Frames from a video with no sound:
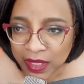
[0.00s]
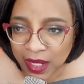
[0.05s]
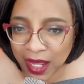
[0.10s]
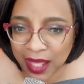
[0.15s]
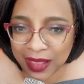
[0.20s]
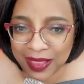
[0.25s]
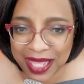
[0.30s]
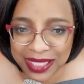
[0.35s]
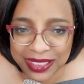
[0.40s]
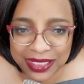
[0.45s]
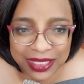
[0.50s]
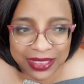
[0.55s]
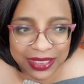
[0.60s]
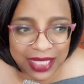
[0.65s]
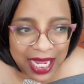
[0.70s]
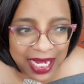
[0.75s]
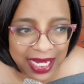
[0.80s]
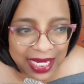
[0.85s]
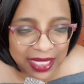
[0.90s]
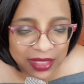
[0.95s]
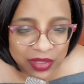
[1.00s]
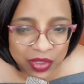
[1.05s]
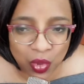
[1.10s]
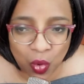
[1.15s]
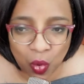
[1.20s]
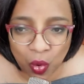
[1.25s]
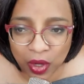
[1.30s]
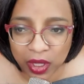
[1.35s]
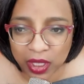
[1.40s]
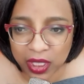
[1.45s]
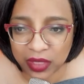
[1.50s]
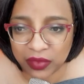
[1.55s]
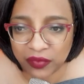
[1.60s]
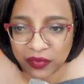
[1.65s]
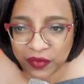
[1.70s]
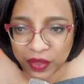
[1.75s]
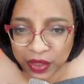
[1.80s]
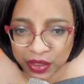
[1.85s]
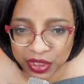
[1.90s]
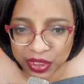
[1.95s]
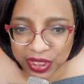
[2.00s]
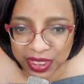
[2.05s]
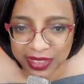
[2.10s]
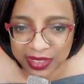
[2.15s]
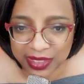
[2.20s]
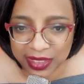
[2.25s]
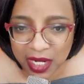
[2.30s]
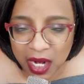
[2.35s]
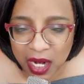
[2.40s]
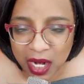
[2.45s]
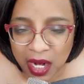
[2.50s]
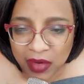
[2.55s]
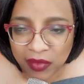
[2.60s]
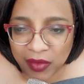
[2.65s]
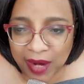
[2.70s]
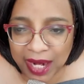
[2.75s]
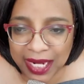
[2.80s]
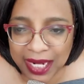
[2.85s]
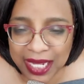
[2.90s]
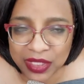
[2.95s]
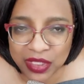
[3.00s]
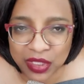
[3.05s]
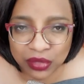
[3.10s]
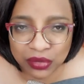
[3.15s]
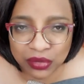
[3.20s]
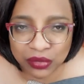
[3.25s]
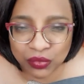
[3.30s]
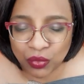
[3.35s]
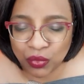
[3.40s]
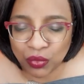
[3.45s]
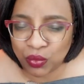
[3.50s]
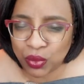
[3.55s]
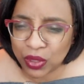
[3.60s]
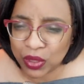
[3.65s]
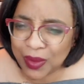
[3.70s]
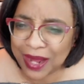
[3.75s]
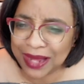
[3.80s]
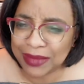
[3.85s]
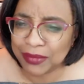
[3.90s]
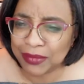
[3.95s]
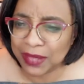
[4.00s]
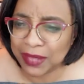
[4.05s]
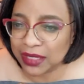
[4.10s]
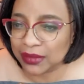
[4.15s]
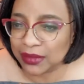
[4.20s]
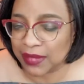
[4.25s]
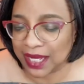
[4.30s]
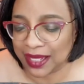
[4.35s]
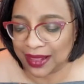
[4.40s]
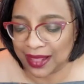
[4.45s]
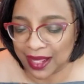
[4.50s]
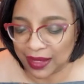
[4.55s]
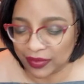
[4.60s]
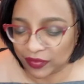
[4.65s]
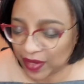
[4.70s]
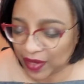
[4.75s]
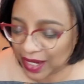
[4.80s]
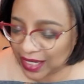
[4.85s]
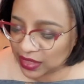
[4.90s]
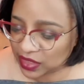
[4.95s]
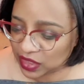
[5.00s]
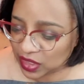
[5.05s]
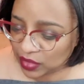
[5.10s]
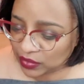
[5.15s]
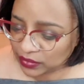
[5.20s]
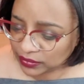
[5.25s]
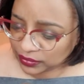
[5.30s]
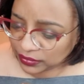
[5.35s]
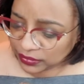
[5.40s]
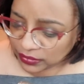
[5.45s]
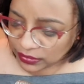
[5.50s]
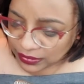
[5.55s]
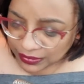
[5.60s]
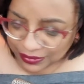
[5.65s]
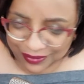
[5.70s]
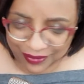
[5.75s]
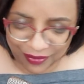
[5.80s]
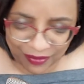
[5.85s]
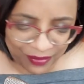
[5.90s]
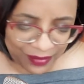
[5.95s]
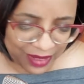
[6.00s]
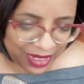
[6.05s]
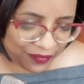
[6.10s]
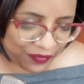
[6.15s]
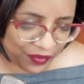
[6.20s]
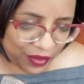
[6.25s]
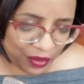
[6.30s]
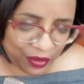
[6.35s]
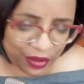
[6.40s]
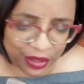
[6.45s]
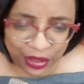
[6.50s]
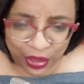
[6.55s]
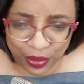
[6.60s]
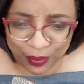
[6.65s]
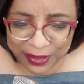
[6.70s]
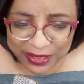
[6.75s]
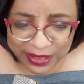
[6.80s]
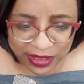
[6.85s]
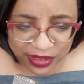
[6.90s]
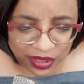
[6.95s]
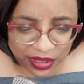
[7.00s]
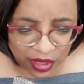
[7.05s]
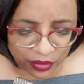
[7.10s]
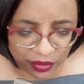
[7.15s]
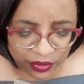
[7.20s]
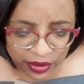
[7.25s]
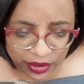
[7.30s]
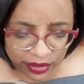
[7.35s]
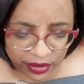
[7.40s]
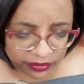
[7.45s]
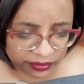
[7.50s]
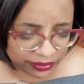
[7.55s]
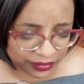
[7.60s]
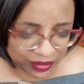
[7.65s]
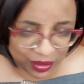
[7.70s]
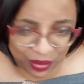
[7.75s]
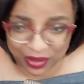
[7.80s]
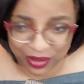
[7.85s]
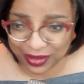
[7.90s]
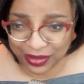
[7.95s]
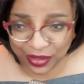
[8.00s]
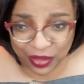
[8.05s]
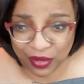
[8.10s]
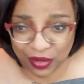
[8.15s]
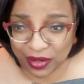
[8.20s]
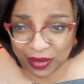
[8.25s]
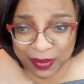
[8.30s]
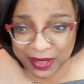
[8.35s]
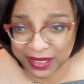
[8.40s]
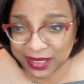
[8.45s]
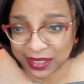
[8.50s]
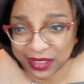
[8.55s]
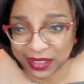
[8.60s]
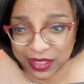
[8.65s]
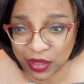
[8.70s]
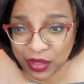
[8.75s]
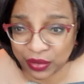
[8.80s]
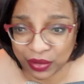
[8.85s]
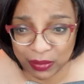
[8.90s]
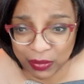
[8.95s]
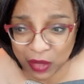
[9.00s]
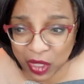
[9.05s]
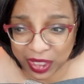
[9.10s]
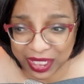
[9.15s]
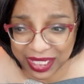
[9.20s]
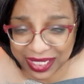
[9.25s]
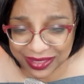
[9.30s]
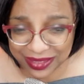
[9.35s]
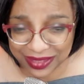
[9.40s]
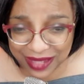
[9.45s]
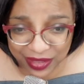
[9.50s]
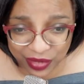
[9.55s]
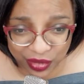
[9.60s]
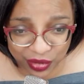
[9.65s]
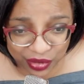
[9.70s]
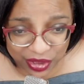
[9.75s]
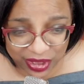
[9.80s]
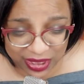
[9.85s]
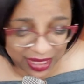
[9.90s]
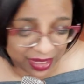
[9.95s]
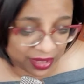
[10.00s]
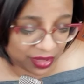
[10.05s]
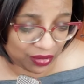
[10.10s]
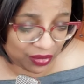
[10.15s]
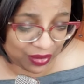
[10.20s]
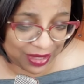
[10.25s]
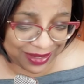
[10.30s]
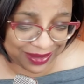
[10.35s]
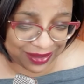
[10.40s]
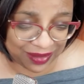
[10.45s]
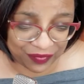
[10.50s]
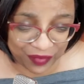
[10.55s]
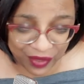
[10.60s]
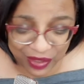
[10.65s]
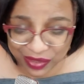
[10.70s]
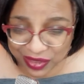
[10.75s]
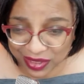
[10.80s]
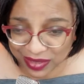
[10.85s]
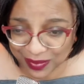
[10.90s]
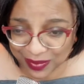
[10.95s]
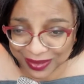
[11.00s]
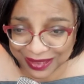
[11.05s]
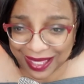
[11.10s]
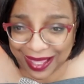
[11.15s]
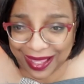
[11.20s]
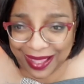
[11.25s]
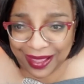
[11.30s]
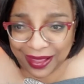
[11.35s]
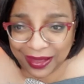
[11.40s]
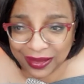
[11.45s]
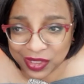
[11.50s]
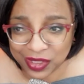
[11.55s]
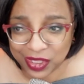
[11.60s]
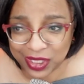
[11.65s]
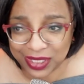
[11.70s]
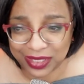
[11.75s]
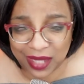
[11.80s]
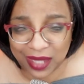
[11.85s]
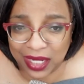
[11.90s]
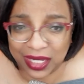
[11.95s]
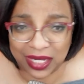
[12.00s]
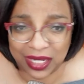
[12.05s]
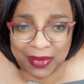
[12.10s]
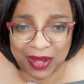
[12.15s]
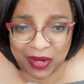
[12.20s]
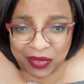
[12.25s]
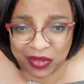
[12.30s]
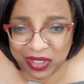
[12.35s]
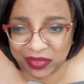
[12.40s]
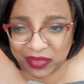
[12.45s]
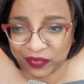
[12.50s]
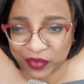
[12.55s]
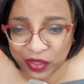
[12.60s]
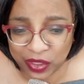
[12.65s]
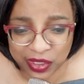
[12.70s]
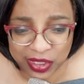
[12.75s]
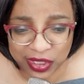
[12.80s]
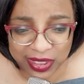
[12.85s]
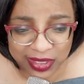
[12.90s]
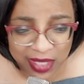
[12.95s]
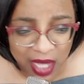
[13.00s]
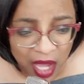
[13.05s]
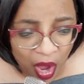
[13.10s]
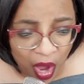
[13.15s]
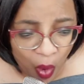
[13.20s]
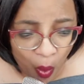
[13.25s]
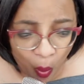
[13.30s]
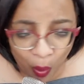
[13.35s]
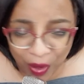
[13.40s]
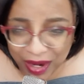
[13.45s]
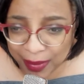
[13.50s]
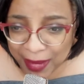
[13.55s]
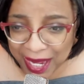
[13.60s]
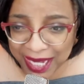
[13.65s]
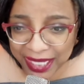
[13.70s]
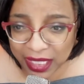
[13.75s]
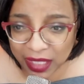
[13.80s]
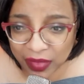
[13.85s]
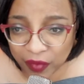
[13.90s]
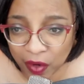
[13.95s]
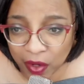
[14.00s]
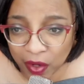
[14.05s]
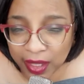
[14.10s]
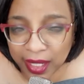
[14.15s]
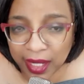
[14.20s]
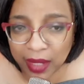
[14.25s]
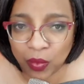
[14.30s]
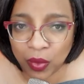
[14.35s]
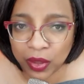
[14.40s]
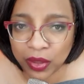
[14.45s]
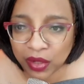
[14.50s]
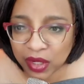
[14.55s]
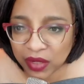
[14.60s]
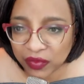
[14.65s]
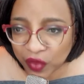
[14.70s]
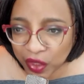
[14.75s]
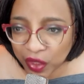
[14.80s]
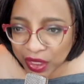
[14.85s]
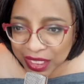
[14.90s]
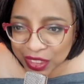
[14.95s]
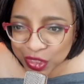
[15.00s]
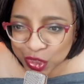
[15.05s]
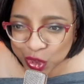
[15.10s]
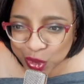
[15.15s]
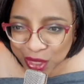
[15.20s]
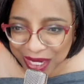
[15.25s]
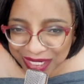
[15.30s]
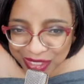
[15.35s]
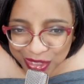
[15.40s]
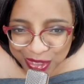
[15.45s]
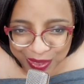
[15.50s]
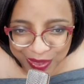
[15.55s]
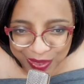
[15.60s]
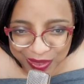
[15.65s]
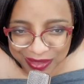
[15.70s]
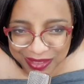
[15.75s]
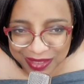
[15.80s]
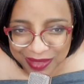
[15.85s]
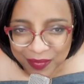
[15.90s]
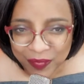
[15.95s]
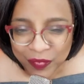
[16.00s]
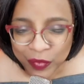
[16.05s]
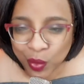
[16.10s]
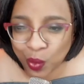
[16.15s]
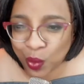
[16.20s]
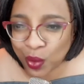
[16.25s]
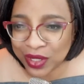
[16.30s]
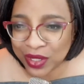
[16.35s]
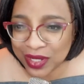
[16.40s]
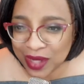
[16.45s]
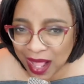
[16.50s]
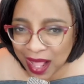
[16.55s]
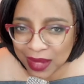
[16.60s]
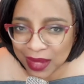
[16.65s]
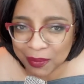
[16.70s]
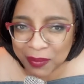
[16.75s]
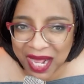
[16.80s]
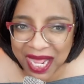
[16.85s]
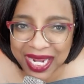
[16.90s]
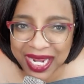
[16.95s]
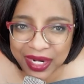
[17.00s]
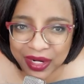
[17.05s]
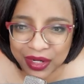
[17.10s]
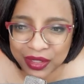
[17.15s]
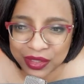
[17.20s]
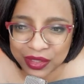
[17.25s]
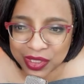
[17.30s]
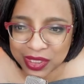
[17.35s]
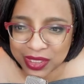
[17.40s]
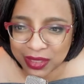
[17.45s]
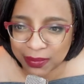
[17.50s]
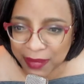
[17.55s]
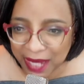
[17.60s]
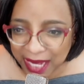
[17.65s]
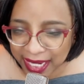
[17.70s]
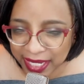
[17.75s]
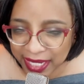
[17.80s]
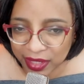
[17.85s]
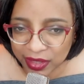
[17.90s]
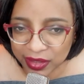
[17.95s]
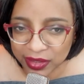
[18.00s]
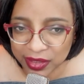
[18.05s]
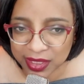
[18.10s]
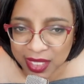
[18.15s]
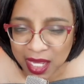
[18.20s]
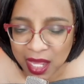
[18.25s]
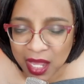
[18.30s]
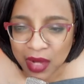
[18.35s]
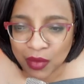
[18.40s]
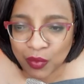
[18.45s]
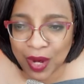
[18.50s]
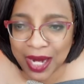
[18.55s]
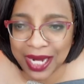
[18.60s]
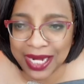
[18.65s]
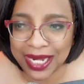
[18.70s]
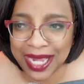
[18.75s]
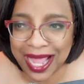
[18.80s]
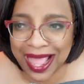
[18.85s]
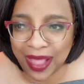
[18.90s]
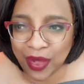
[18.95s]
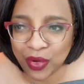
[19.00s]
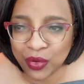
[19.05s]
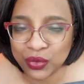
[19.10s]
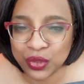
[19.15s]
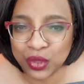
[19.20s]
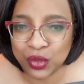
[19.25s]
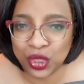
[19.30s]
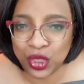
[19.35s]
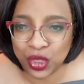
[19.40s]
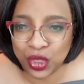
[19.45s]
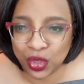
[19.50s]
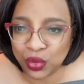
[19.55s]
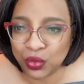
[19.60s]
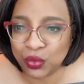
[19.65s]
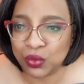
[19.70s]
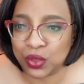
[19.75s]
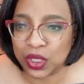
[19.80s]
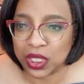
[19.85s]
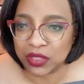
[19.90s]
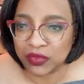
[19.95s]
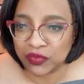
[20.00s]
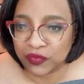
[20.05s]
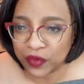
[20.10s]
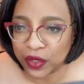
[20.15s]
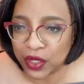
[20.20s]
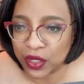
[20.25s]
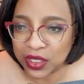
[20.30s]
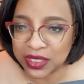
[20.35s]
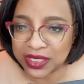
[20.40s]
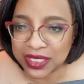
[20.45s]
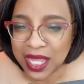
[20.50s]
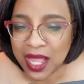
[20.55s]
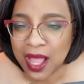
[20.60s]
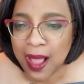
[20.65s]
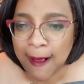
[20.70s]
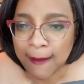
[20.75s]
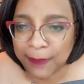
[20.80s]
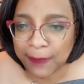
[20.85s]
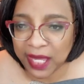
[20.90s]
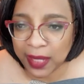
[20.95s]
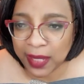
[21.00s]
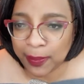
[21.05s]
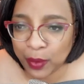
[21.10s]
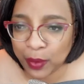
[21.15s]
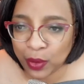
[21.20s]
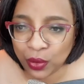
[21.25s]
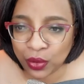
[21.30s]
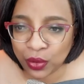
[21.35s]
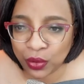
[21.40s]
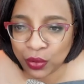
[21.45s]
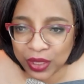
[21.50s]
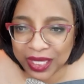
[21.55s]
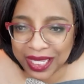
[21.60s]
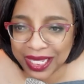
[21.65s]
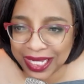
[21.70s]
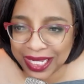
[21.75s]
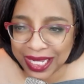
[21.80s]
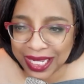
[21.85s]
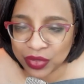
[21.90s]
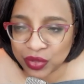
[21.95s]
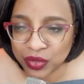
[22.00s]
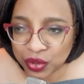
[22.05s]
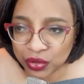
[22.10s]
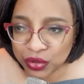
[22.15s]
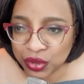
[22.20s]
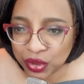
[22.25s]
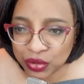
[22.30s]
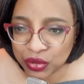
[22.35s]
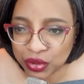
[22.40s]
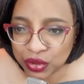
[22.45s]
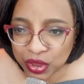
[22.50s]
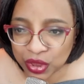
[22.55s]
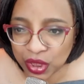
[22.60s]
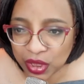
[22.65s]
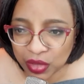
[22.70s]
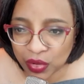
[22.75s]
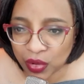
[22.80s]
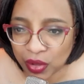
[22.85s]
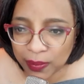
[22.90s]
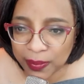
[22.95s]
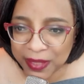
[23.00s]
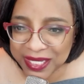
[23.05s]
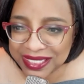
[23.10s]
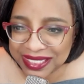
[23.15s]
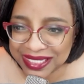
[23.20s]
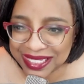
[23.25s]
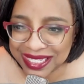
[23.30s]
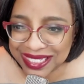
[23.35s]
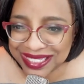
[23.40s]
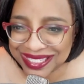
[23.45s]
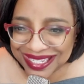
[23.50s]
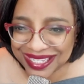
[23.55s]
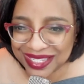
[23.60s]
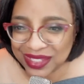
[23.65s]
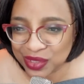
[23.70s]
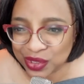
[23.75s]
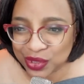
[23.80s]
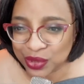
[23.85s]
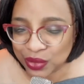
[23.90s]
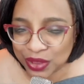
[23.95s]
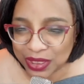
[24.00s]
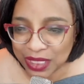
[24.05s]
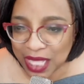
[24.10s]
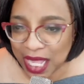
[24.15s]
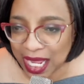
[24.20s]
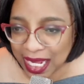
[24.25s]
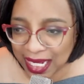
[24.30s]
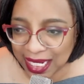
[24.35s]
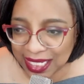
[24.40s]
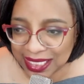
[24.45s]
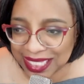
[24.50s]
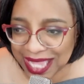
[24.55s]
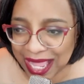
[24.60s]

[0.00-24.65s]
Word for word: And that's clients or conversions, right? And so what do I mean by that, right? So if you're a new business owner or you're a business owner and marketing's not your stick, you're like conversions. What the hell is she talking about? Conversions. What am I converting? Well, you're converting strangers or non buyers to buyers, right? How do you convert people who get introduced to your business into clients?